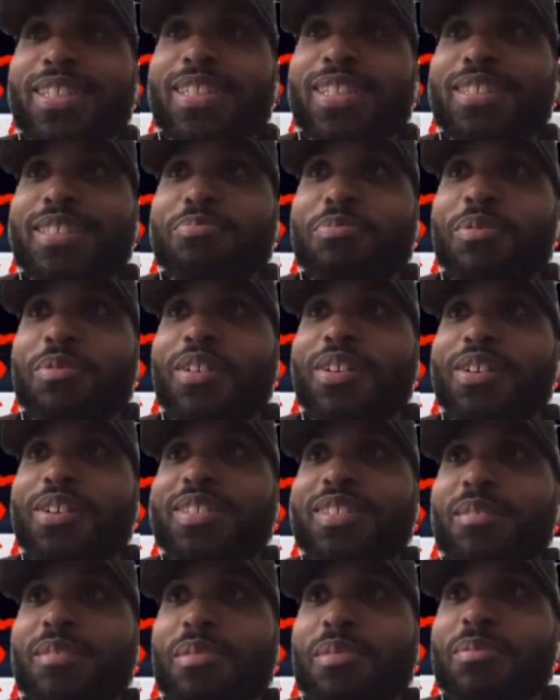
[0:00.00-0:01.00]
let's move on to
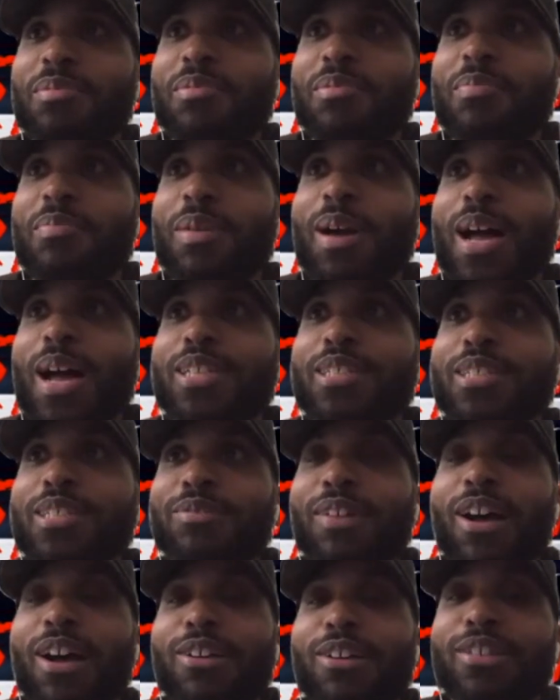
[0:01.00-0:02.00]
something more positive.
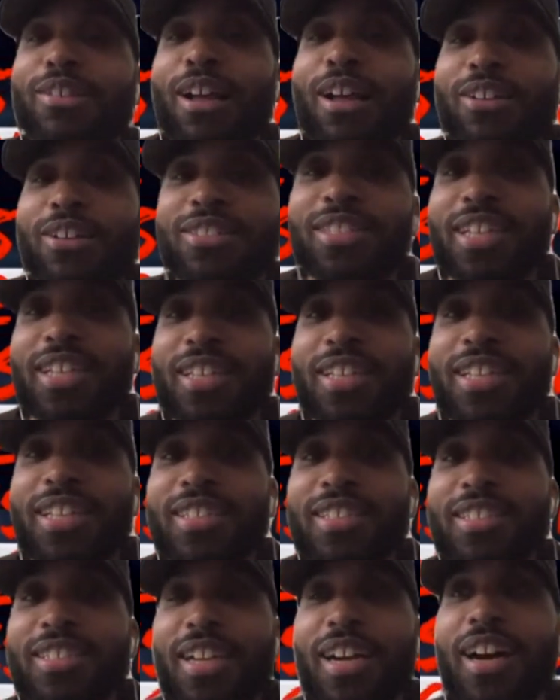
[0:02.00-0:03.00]
I'll I'll say
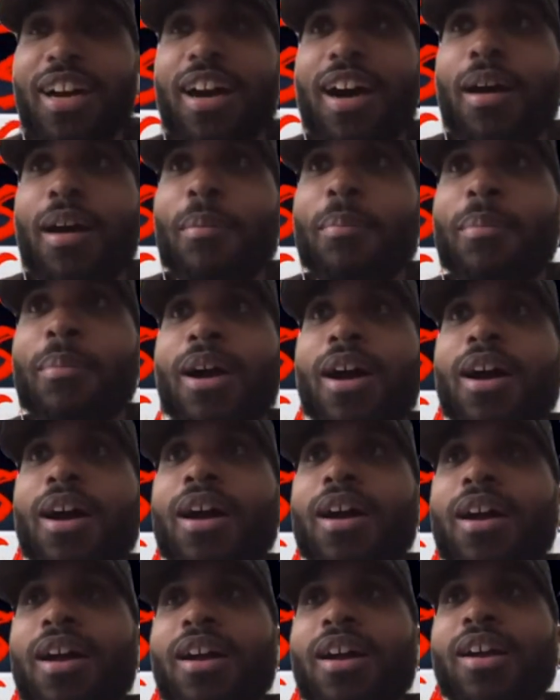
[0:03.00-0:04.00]
this: um,
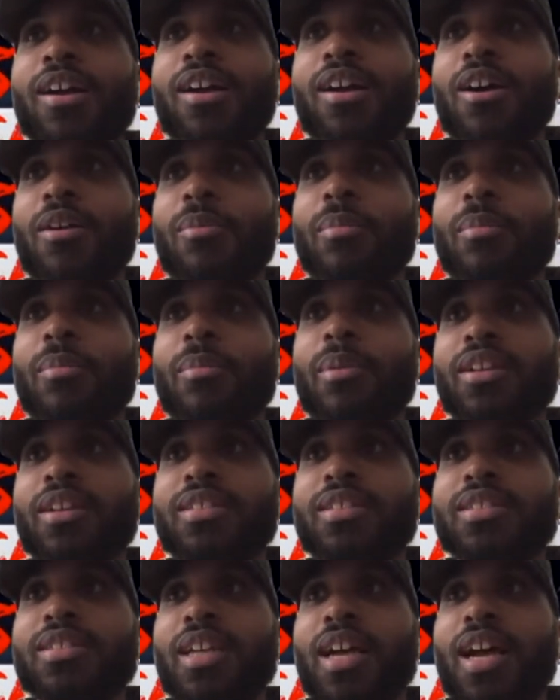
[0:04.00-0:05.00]
Carmella
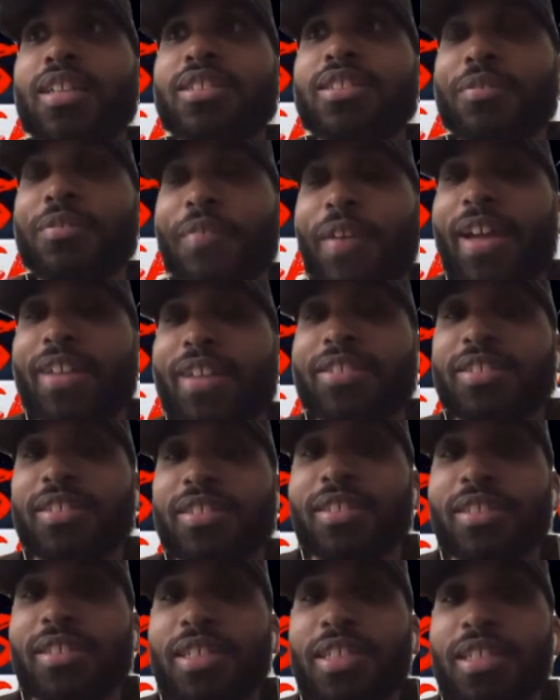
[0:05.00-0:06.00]
and Sasha have
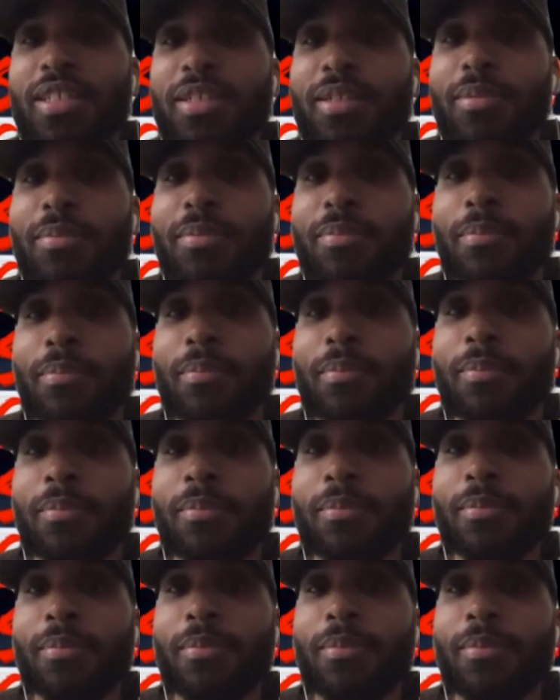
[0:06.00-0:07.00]
actually
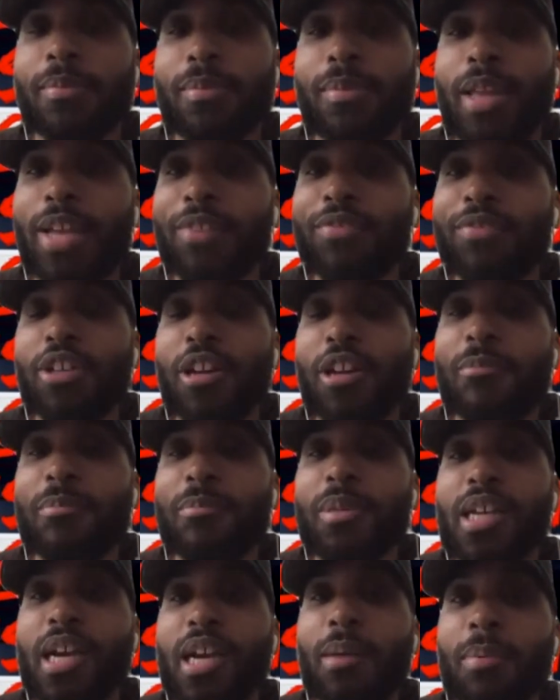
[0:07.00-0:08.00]
they shut
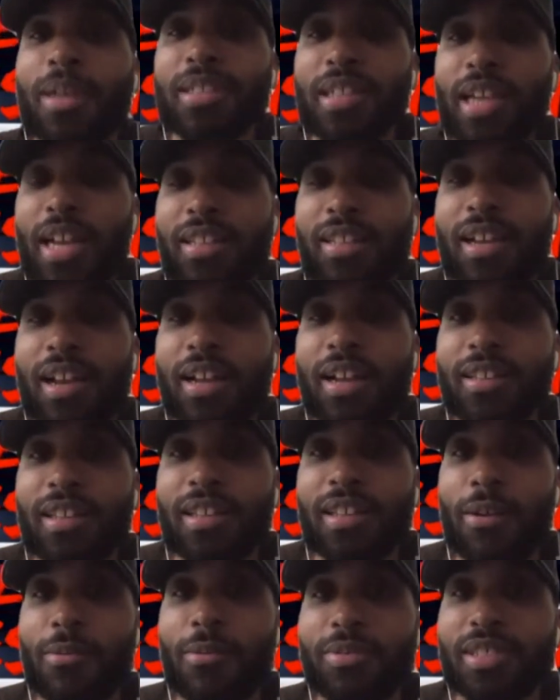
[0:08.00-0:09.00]
me up because I thought
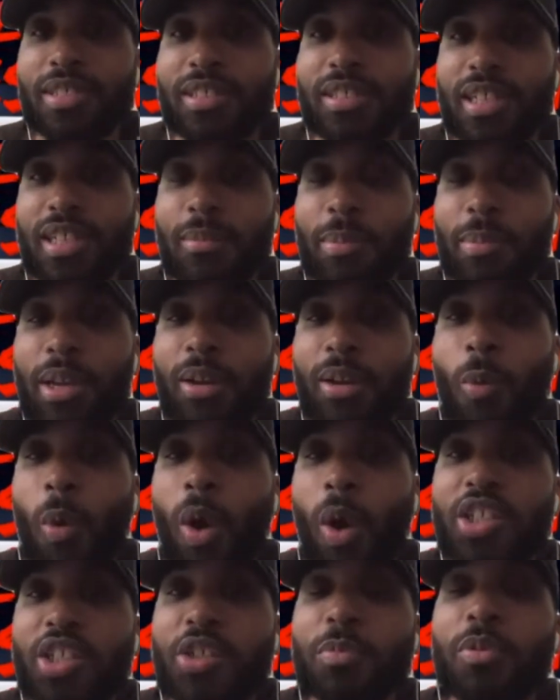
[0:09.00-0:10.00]
that was just going to be
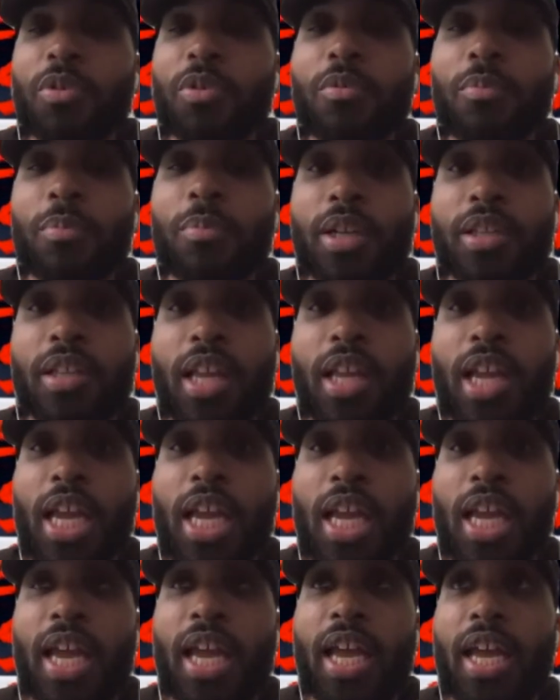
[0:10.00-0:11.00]
unwatchable, but they
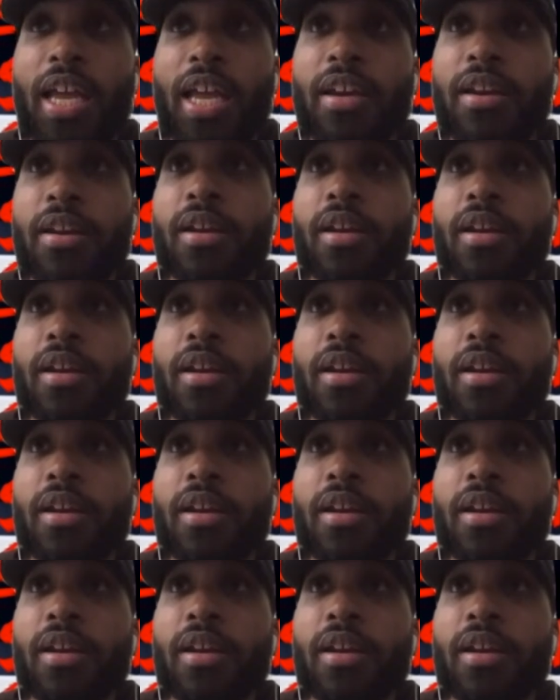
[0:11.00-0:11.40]
had